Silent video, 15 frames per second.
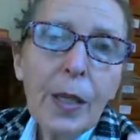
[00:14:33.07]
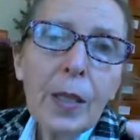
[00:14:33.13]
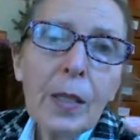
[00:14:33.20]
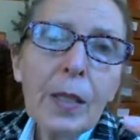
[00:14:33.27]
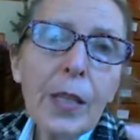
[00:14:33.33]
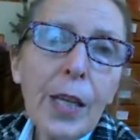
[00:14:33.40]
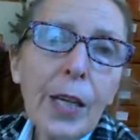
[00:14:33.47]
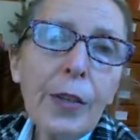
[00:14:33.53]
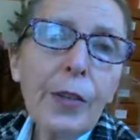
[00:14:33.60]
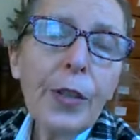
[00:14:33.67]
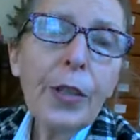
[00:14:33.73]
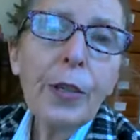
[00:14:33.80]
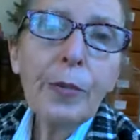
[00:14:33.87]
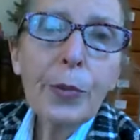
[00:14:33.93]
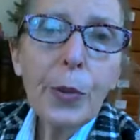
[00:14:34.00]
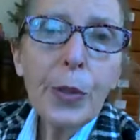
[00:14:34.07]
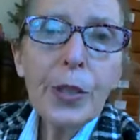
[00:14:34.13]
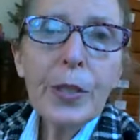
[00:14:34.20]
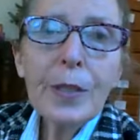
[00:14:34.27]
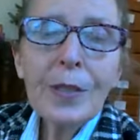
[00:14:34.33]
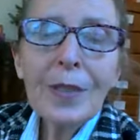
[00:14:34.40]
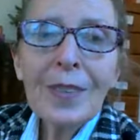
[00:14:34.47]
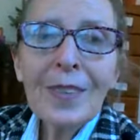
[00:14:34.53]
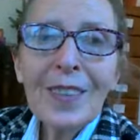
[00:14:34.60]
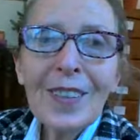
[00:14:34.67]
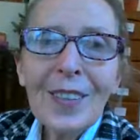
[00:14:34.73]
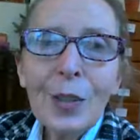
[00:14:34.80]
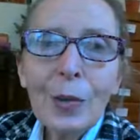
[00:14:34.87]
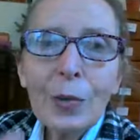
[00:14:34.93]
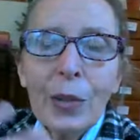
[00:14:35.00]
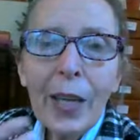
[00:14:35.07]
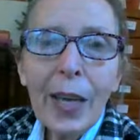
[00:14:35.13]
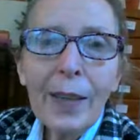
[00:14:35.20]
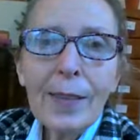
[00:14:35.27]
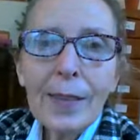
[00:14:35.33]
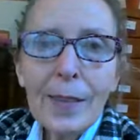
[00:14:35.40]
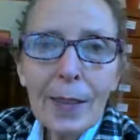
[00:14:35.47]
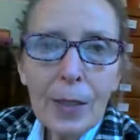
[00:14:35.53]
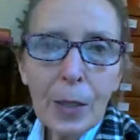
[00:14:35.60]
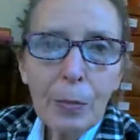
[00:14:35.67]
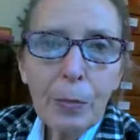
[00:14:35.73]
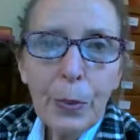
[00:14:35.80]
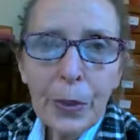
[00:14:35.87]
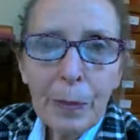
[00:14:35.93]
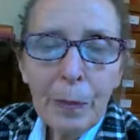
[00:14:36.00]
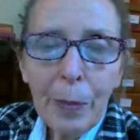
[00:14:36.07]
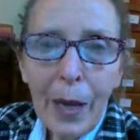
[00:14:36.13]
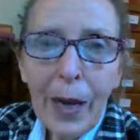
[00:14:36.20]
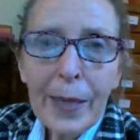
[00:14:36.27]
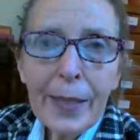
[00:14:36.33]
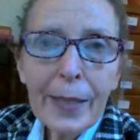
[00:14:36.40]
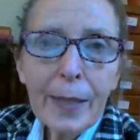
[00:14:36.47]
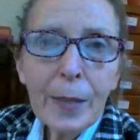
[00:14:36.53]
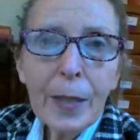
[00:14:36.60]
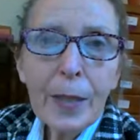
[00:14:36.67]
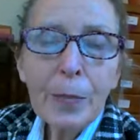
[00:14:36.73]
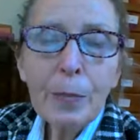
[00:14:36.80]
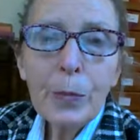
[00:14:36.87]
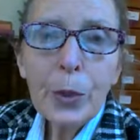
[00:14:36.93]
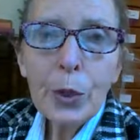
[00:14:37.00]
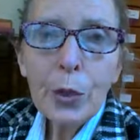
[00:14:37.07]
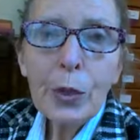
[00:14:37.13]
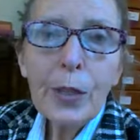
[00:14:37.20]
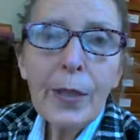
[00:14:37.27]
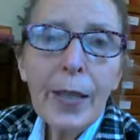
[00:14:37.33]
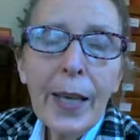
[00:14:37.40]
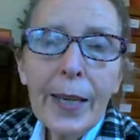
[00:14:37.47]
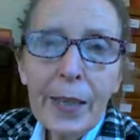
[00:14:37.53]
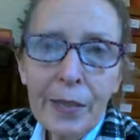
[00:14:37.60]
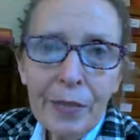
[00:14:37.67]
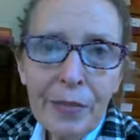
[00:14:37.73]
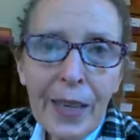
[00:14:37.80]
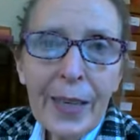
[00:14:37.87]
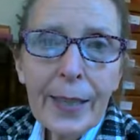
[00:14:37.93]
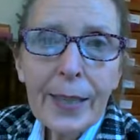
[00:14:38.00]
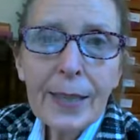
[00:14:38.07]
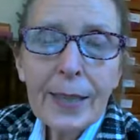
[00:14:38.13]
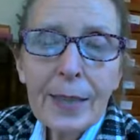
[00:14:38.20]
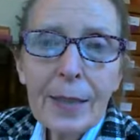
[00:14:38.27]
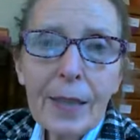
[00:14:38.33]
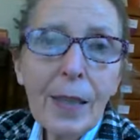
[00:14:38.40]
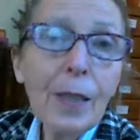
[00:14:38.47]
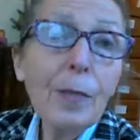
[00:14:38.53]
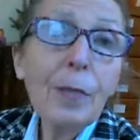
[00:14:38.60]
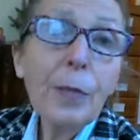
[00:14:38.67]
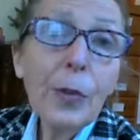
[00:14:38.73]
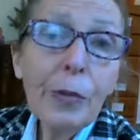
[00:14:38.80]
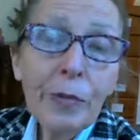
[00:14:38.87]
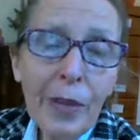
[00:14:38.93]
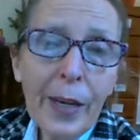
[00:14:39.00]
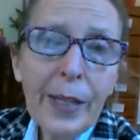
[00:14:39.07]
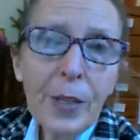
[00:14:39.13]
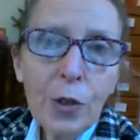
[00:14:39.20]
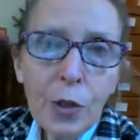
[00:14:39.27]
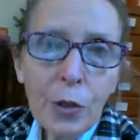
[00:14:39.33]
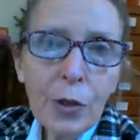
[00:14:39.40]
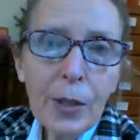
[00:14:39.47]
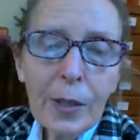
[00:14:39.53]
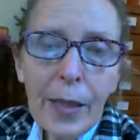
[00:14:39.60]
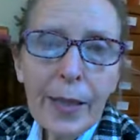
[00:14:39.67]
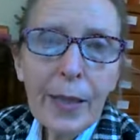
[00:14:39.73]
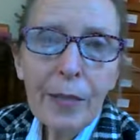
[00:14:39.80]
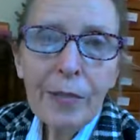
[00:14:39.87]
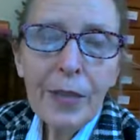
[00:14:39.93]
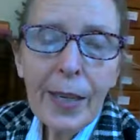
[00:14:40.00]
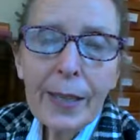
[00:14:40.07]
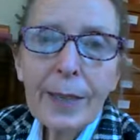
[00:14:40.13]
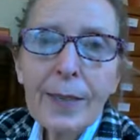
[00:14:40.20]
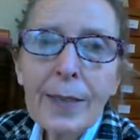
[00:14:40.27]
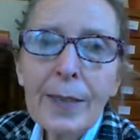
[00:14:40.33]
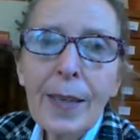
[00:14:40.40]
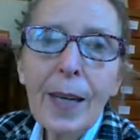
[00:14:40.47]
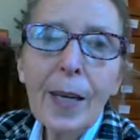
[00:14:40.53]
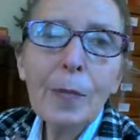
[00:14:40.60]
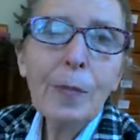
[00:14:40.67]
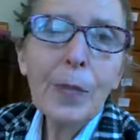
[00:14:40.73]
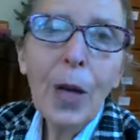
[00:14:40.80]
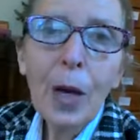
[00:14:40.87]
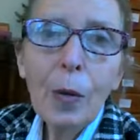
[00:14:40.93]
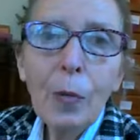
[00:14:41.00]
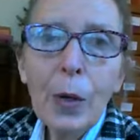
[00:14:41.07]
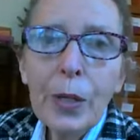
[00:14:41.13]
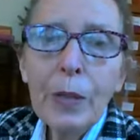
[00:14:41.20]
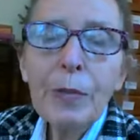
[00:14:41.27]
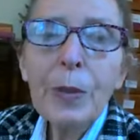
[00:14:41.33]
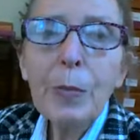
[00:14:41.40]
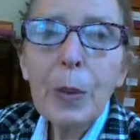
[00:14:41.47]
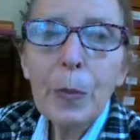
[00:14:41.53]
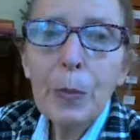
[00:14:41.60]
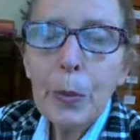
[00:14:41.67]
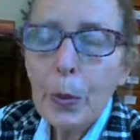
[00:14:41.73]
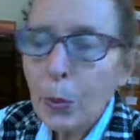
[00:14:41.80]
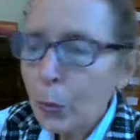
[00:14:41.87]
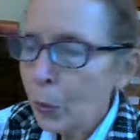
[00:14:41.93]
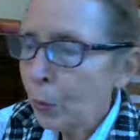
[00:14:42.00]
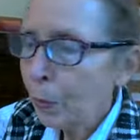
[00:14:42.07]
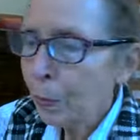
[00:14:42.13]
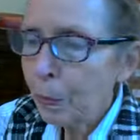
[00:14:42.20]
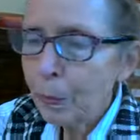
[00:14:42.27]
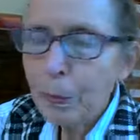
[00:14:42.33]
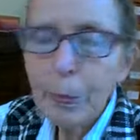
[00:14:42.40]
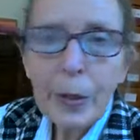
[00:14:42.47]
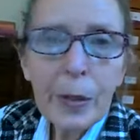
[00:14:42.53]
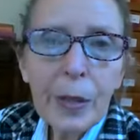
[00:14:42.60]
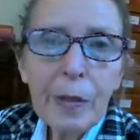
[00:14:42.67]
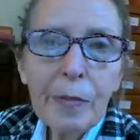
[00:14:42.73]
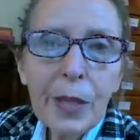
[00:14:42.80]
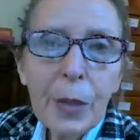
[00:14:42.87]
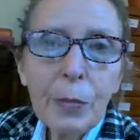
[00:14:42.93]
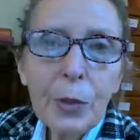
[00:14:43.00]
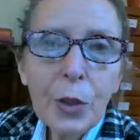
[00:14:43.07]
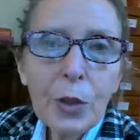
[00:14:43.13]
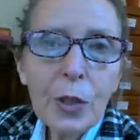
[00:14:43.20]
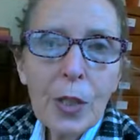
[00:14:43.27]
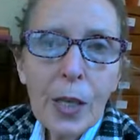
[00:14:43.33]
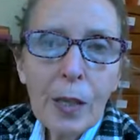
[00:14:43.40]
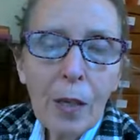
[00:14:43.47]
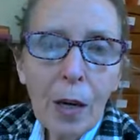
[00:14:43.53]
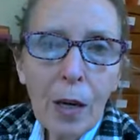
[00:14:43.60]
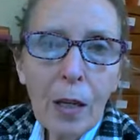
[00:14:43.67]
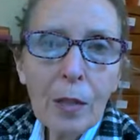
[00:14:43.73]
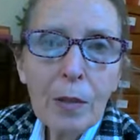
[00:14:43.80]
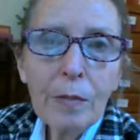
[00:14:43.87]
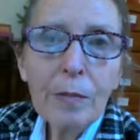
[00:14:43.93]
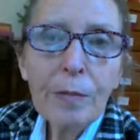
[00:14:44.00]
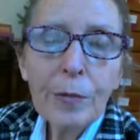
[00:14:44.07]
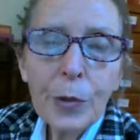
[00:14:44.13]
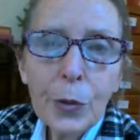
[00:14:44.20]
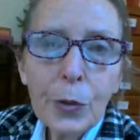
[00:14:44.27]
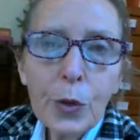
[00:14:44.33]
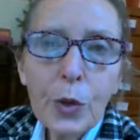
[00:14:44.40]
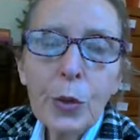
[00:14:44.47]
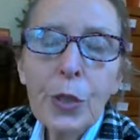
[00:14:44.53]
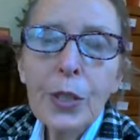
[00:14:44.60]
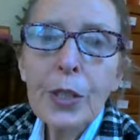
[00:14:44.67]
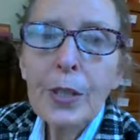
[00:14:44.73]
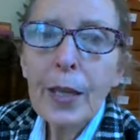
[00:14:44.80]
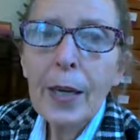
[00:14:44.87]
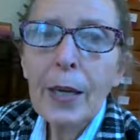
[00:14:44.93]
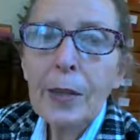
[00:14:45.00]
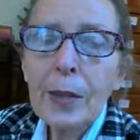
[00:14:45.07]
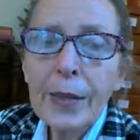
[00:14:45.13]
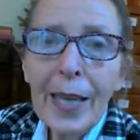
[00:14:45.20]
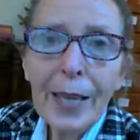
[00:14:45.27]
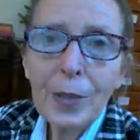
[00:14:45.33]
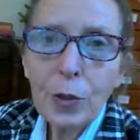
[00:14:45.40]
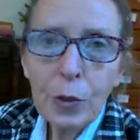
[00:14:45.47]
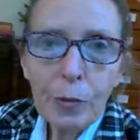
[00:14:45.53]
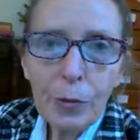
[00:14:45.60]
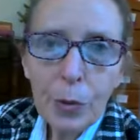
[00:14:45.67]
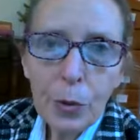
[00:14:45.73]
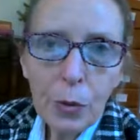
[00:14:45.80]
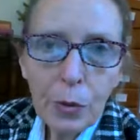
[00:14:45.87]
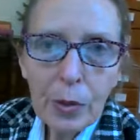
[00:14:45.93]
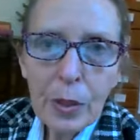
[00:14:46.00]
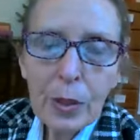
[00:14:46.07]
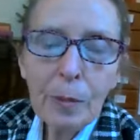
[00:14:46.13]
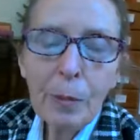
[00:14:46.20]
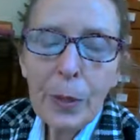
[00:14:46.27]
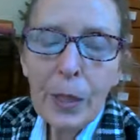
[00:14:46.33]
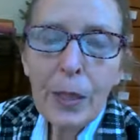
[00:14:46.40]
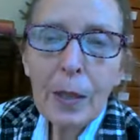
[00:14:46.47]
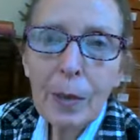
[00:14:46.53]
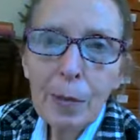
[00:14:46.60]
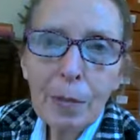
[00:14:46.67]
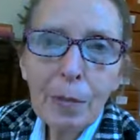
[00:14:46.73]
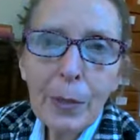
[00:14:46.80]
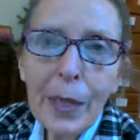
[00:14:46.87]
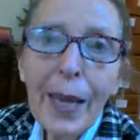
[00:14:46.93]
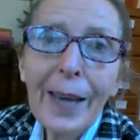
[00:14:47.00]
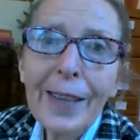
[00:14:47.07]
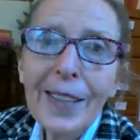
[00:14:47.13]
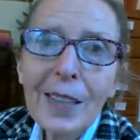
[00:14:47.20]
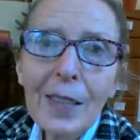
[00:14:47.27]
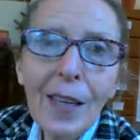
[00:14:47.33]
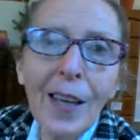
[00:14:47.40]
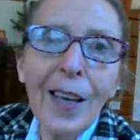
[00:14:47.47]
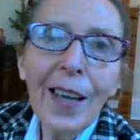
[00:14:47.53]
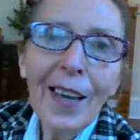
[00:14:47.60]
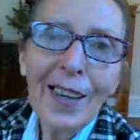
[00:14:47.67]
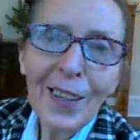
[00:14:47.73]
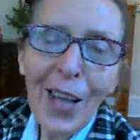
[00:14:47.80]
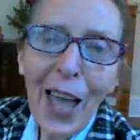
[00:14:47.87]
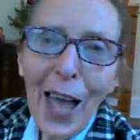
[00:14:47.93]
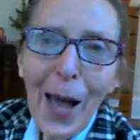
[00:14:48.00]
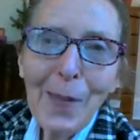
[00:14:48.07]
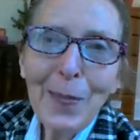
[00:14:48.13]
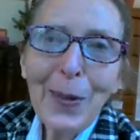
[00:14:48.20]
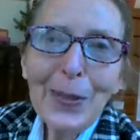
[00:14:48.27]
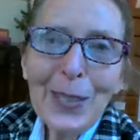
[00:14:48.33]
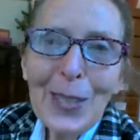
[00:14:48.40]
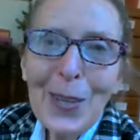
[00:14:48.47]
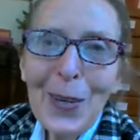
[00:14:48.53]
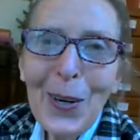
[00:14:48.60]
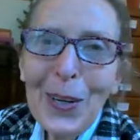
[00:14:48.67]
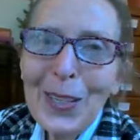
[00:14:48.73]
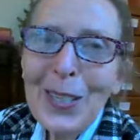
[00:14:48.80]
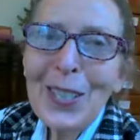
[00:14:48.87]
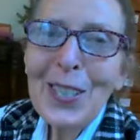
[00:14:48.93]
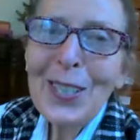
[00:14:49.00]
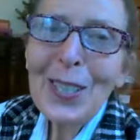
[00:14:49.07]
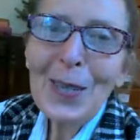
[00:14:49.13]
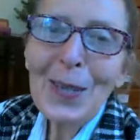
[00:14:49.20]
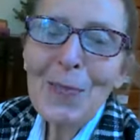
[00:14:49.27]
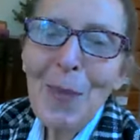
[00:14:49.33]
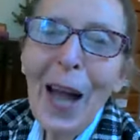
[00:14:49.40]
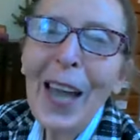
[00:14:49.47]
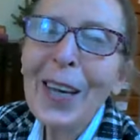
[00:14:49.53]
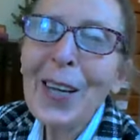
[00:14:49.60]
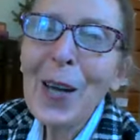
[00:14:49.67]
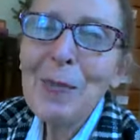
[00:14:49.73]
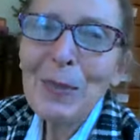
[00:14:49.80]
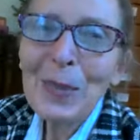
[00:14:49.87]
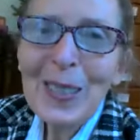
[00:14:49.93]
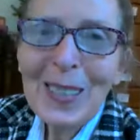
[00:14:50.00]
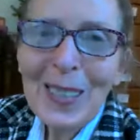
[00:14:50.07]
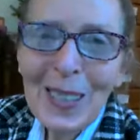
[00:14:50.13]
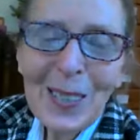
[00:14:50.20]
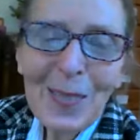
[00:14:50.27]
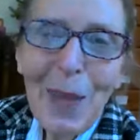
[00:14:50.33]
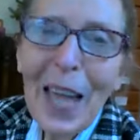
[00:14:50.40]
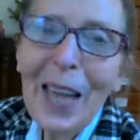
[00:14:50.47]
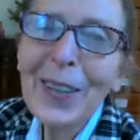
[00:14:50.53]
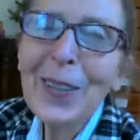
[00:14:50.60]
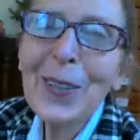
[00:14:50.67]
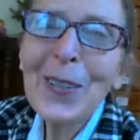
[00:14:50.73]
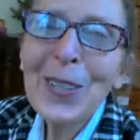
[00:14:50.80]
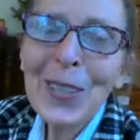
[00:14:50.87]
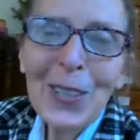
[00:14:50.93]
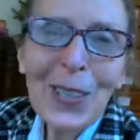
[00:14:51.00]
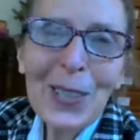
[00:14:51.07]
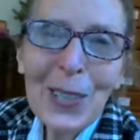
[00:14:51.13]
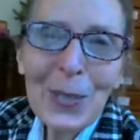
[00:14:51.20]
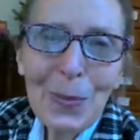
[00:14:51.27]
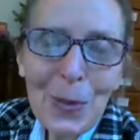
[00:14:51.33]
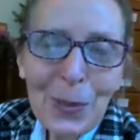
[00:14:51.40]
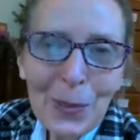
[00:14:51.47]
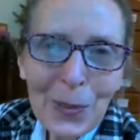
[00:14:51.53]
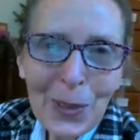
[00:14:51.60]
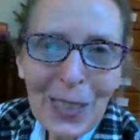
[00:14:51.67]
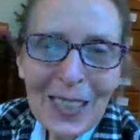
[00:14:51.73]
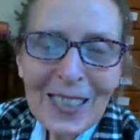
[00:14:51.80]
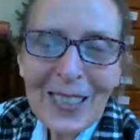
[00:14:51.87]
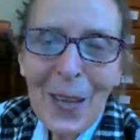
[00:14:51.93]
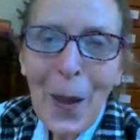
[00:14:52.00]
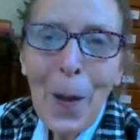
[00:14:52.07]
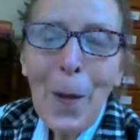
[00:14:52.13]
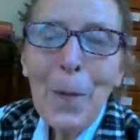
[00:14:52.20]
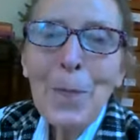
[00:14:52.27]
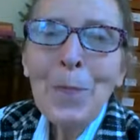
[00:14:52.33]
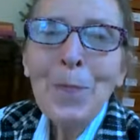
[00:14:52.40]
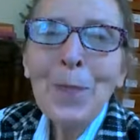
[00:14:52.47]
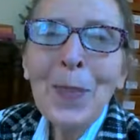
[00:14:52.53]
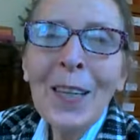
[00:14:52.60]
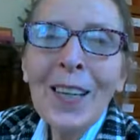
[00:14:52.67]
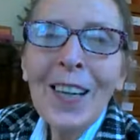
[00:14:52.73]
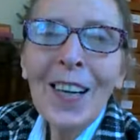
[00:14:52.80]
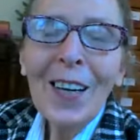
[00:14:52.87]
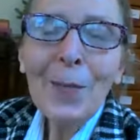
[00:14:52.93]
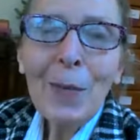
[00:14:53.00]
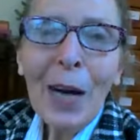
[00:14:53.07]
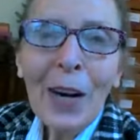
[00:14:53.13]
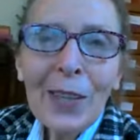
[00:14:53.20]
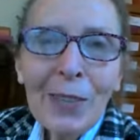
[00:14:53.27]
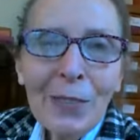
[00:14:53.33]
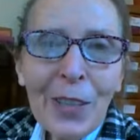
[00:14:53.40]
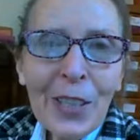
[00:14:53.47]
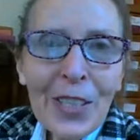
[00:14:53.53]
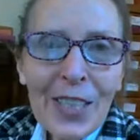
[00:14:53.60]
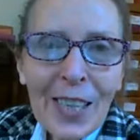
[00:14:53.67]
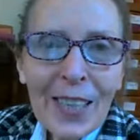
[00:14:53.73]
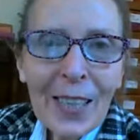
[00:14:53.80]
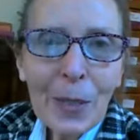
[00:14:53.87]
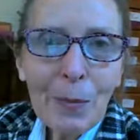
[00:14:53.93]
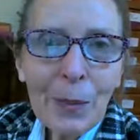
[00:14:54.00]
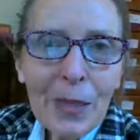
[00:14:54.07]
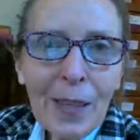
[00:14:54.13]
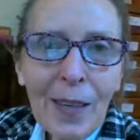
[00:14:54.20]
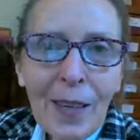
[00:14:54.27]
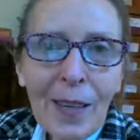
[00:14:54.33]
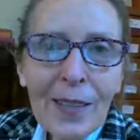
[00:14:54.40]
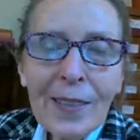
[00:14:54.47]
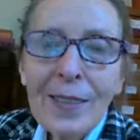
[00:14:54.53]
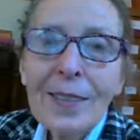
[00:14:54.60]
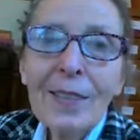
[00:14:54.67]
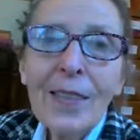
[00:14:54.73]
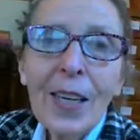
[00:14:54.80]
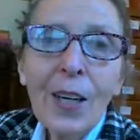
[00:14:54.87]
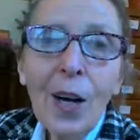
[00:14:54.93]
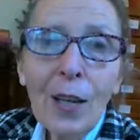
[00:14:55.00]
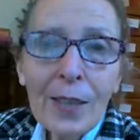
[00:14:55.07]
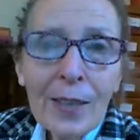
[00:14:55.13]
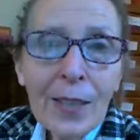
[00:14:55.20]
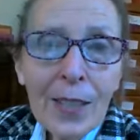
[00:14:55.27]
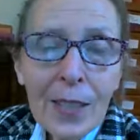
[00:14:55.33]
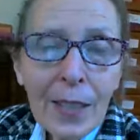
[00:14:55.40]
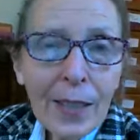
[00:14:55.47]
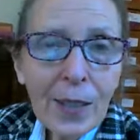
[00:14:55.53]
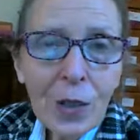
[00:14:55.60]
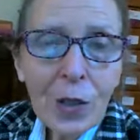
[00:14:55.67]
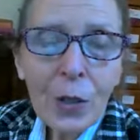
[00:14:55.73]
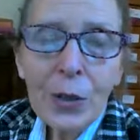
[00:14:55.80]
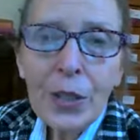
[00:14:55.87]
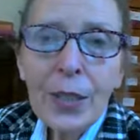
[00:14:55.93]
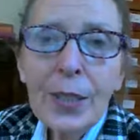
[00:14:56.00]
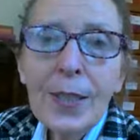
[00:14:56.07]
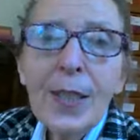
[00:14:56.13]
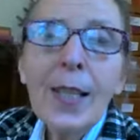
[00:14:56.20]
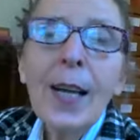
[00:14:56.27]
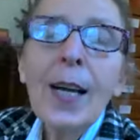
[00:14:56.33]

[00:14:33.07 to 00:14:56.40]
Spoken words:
Dairy, of course, creates in the body sugar-like effects, refined sugar-like effects. I'm not one of the people who believe that we should take all fruit sugars out, natural fruit sugars, meaning bananas and apples and oranges and pineapples and mangoes and all those beautiful things, out of our diet because they all contain sugar.